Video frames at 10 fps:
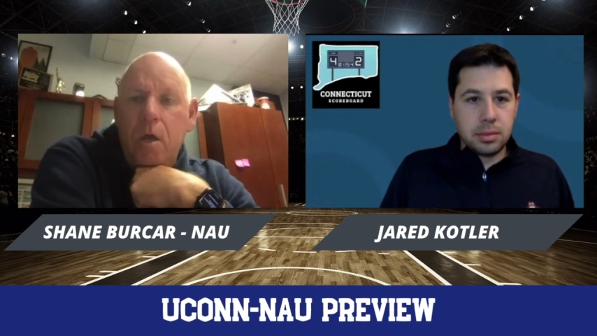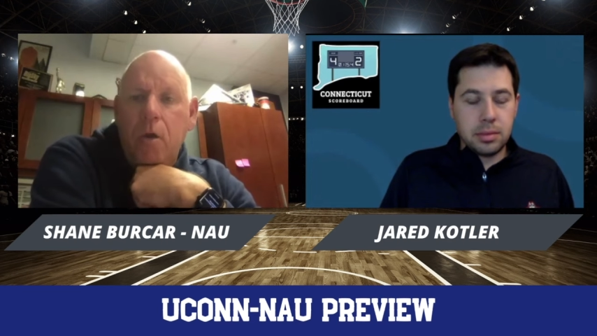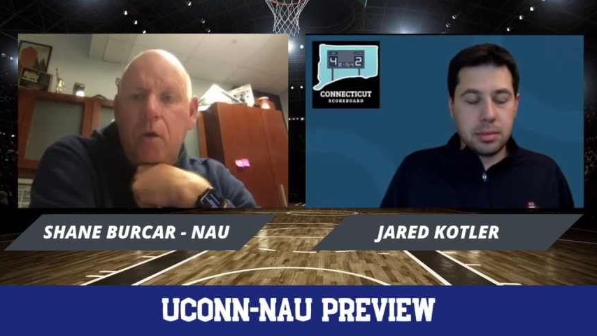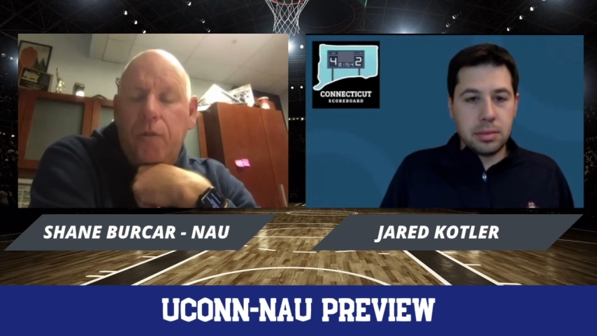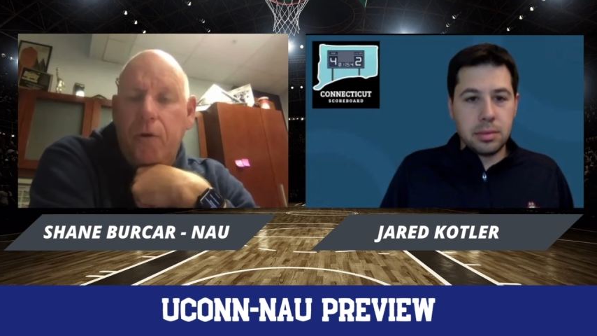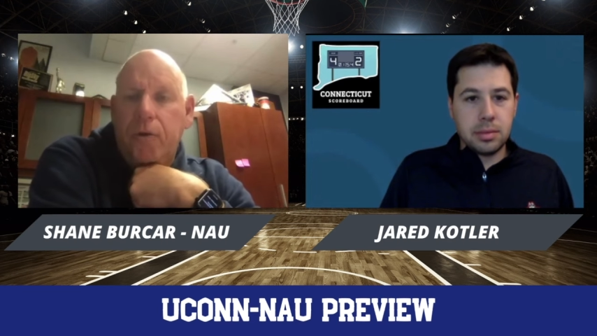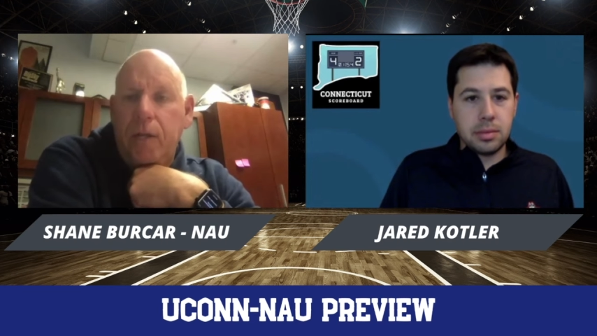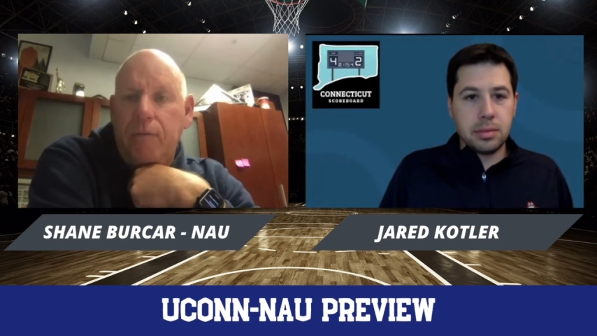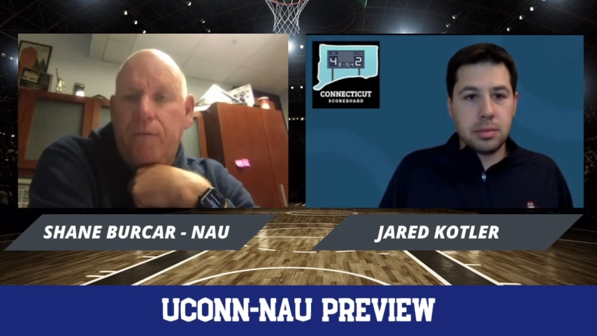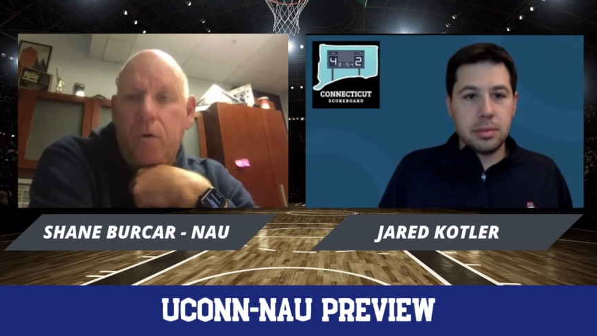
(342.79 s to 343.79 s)
Speaker 1: you know,
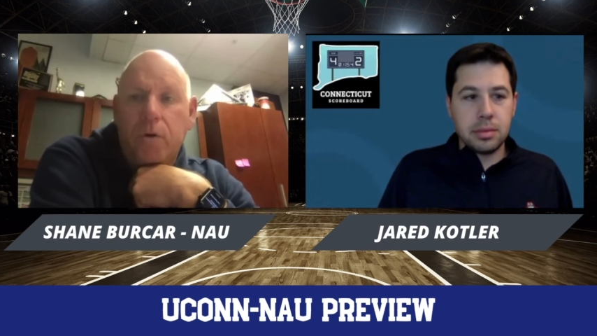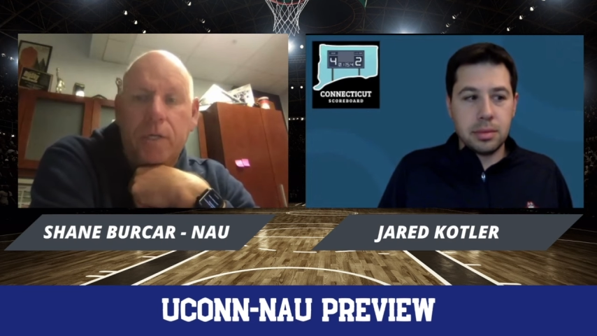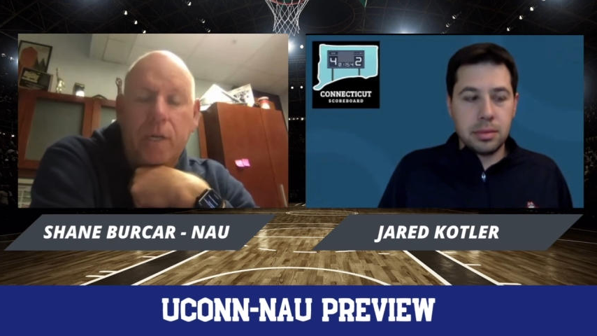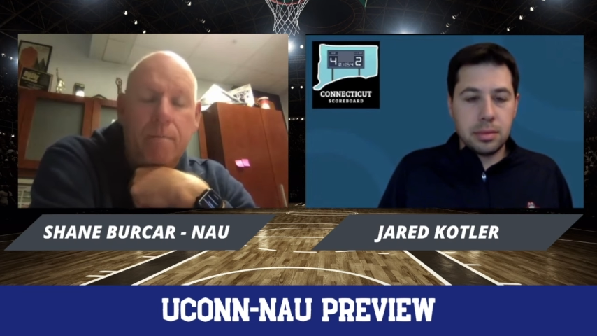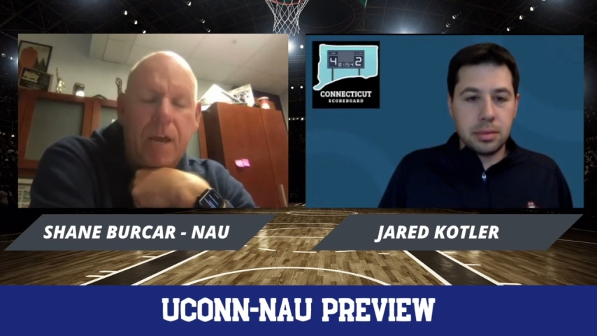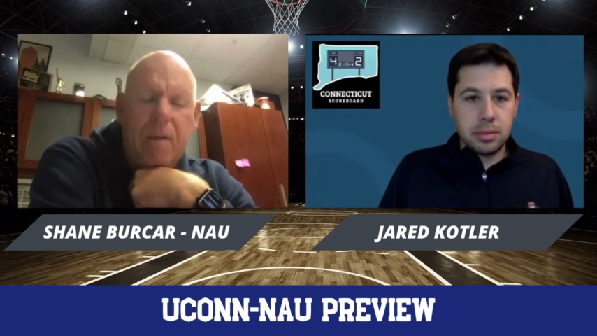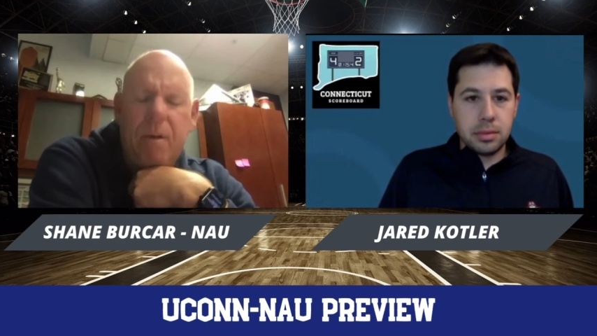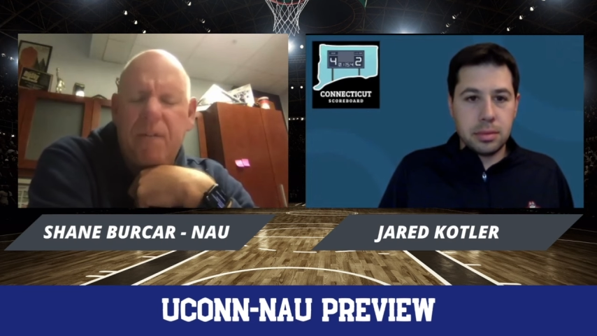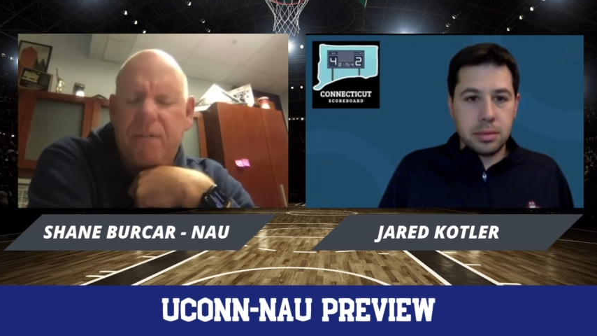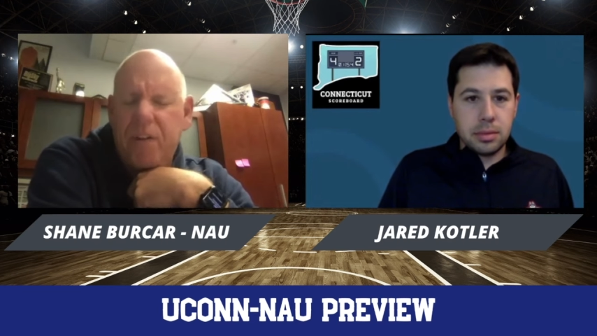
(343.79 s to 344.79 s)
13, 14,
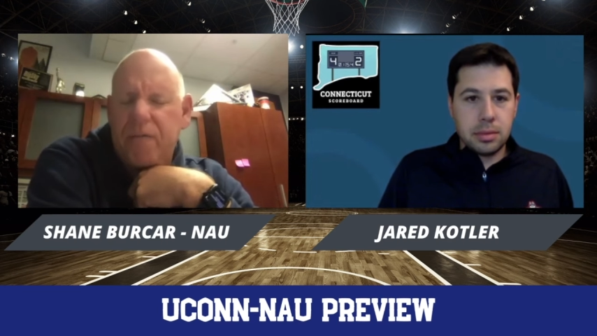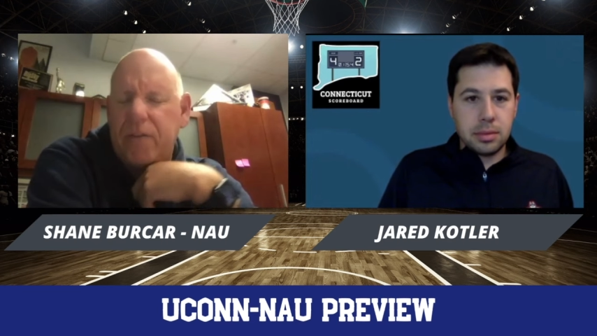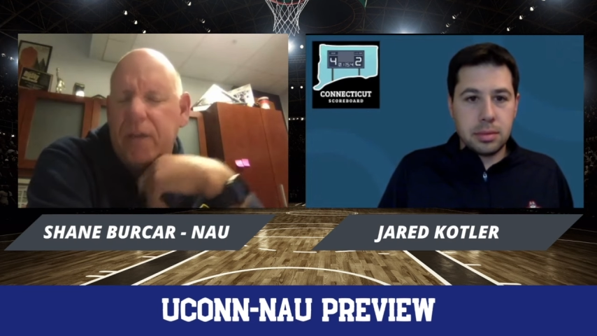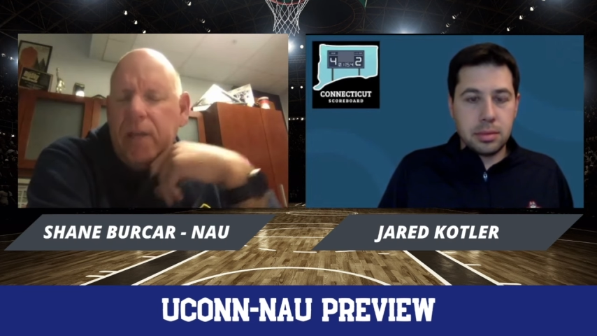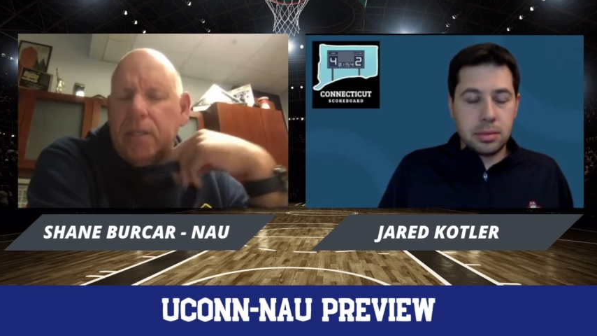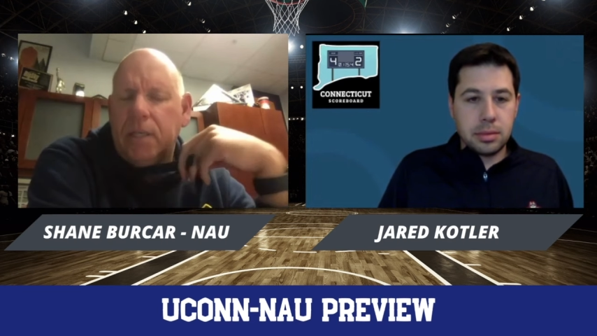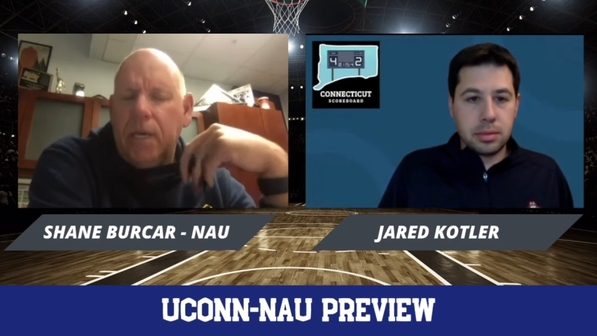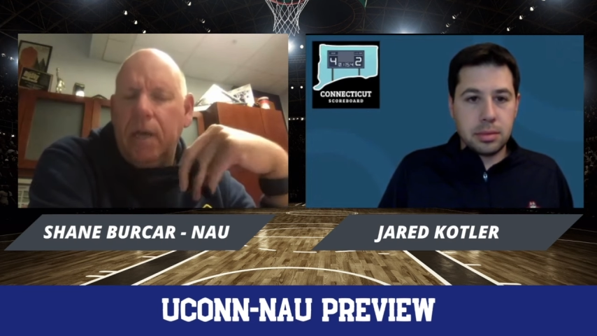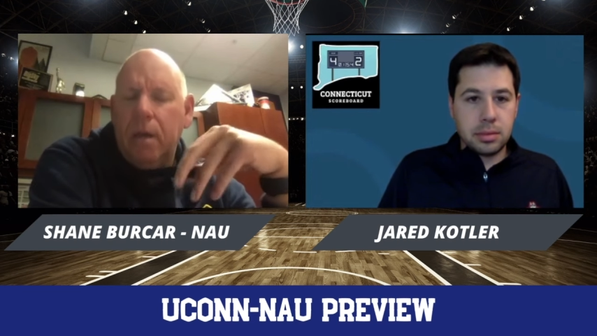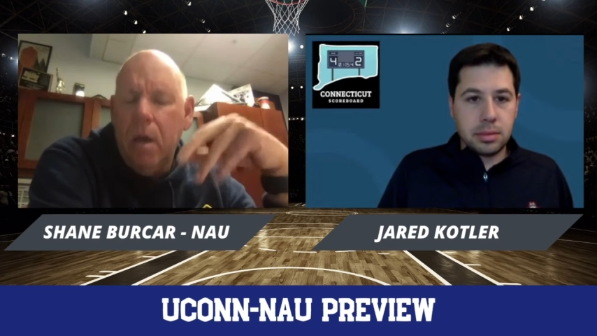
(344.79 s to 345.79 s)
maybe a 15
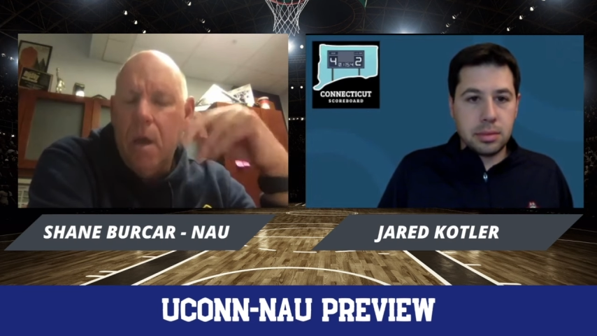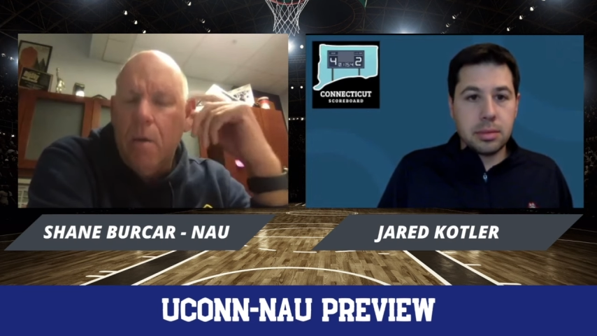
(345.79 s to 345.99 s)
seed,